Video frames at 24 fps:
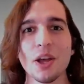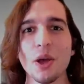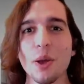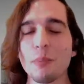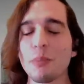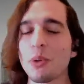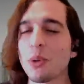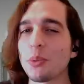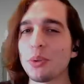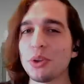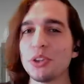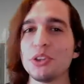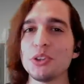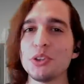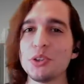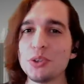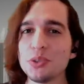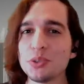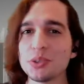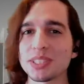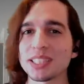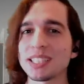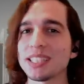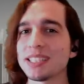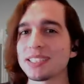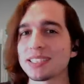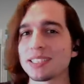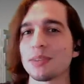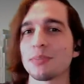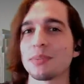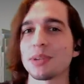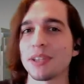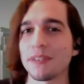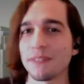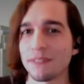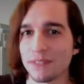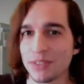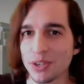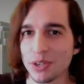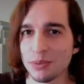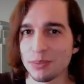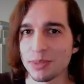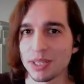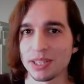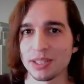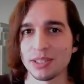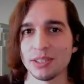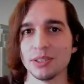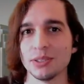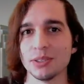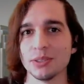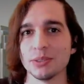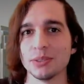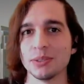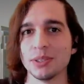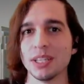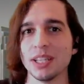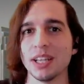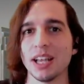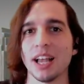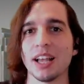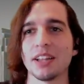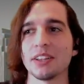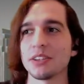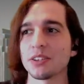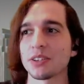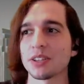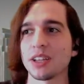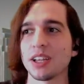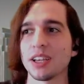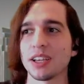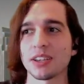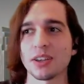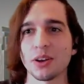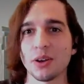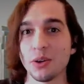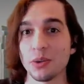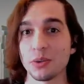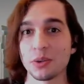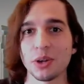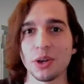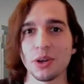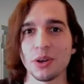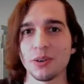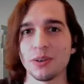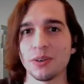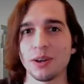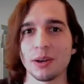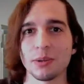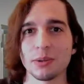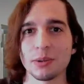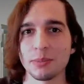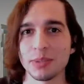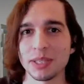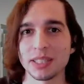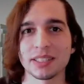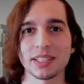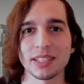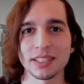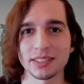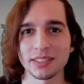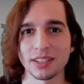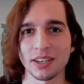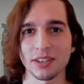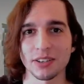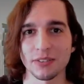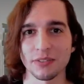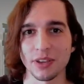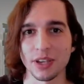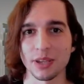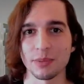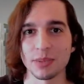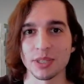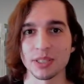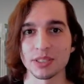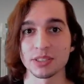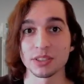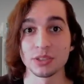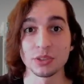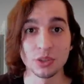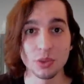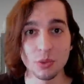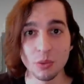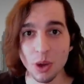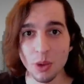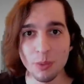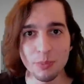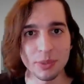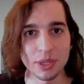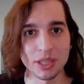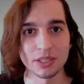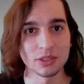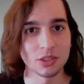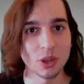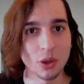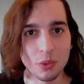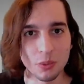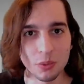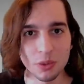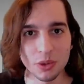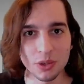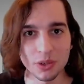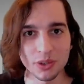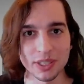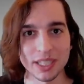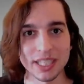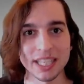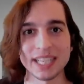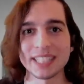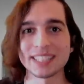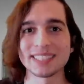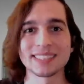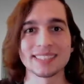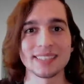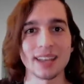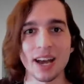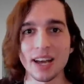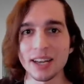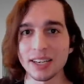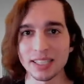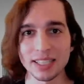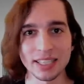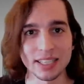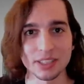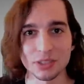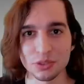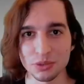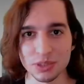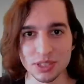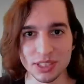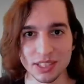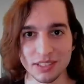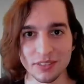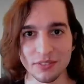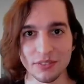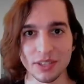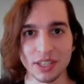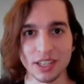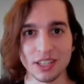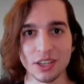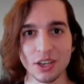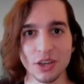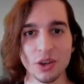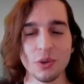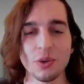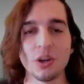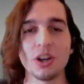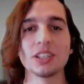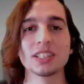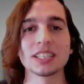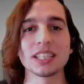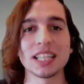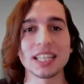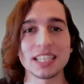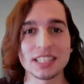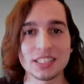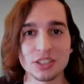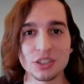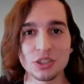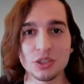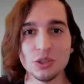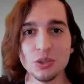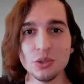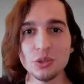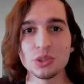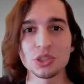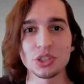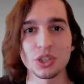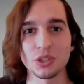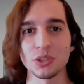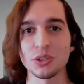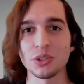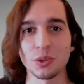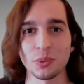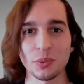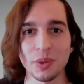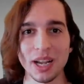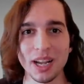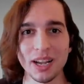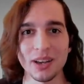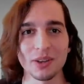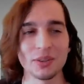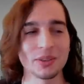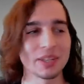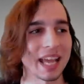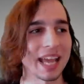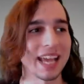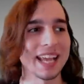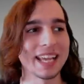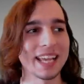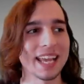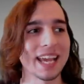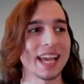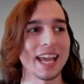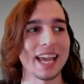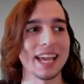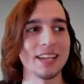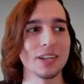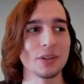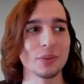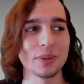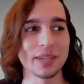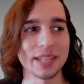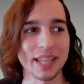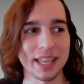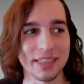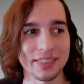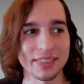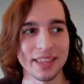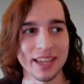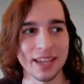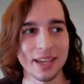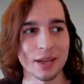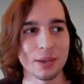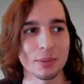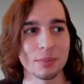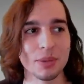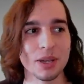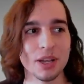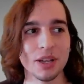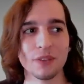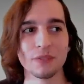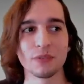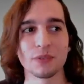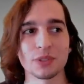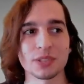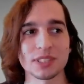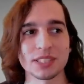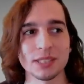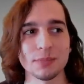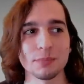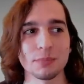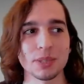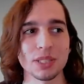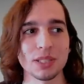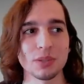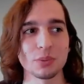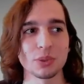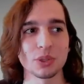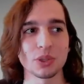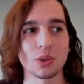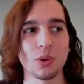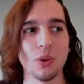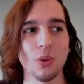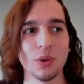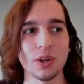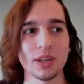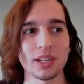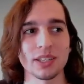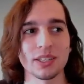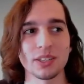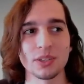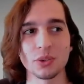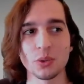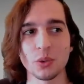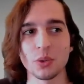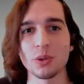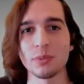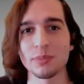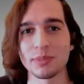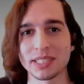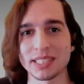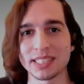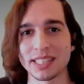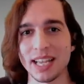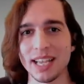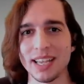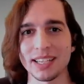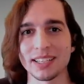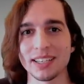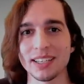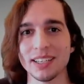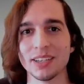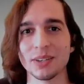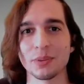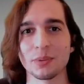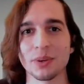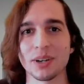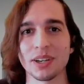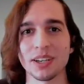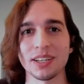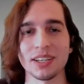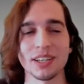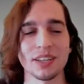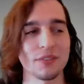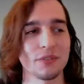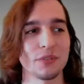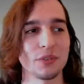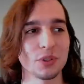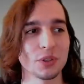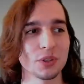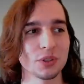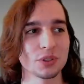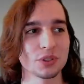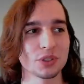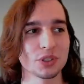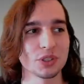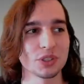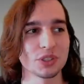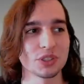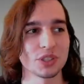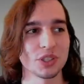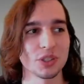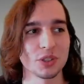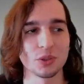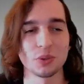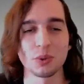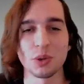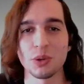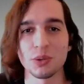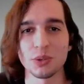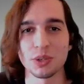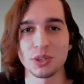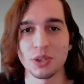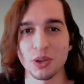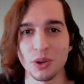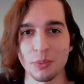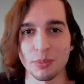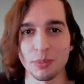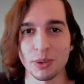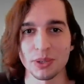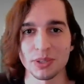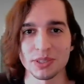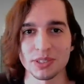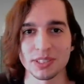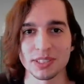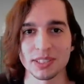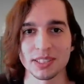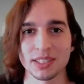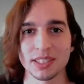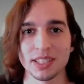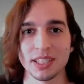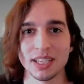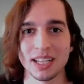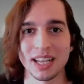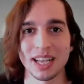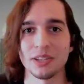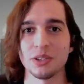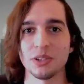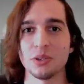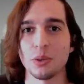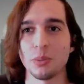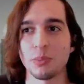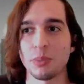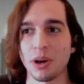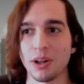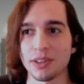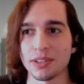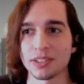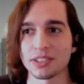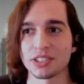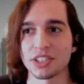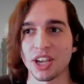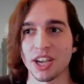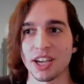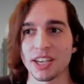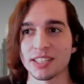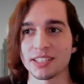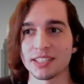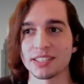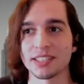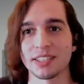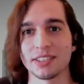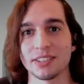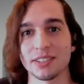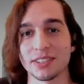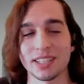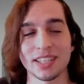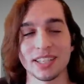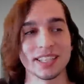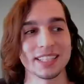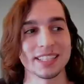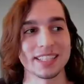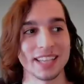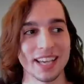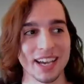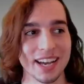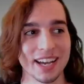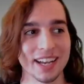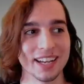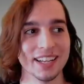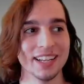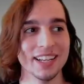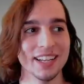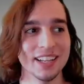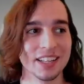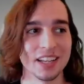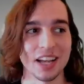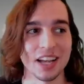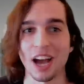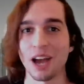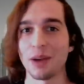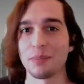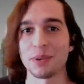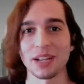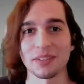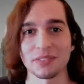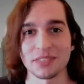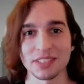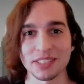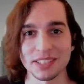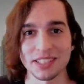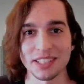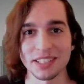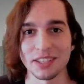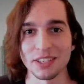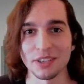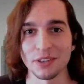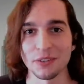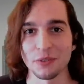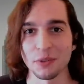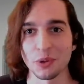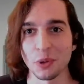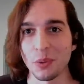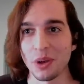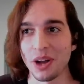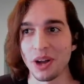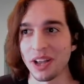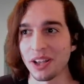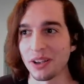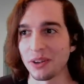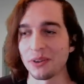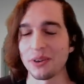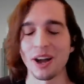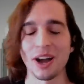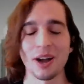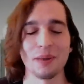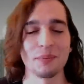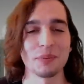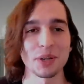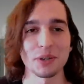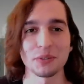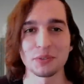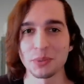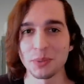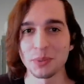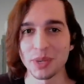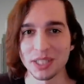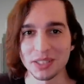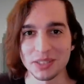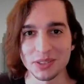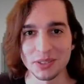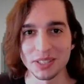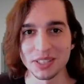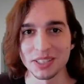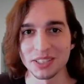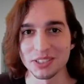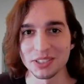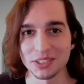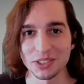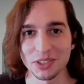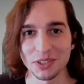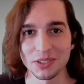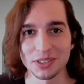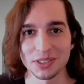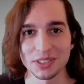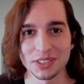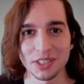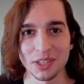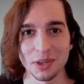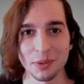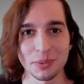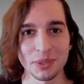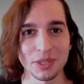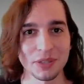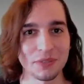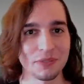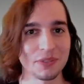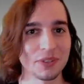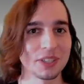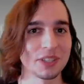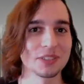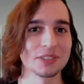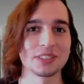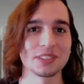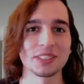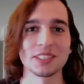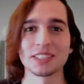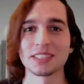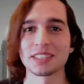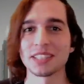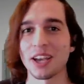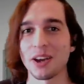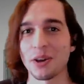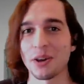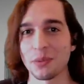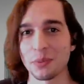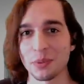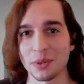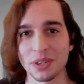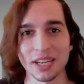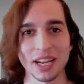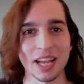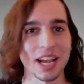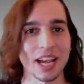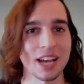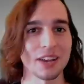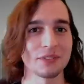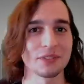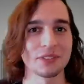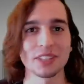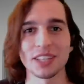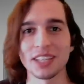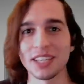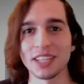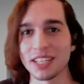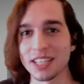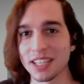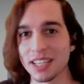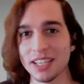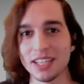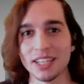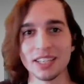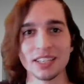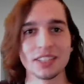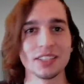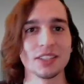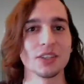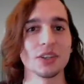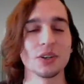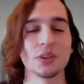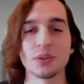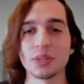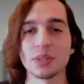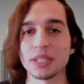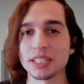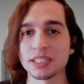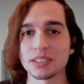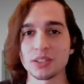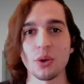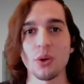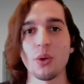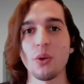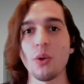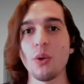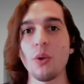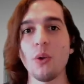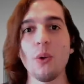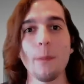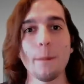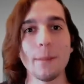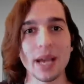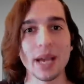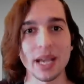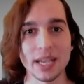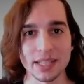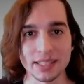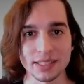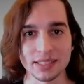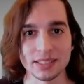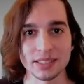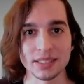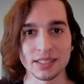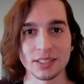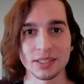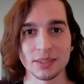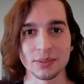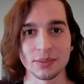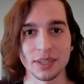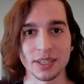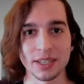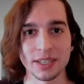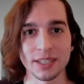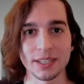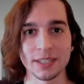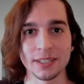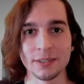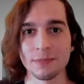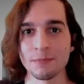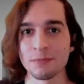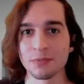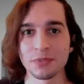But when you see somebody filming mm-hmm. you and you're like, oh no, I'm gonna be TikTok famous, you won't be. Don't worry. It's not an interesting video unless you turn around and get angry at them for simply recording your mistake, right? If you're just a grown adult person and you apologize and you're like, yeah, I'm gonna have to sit here for a while. I'm gonna have to wait till the insurance company figures things out. We're gonna have to, like, you know, it's a whole mess, right?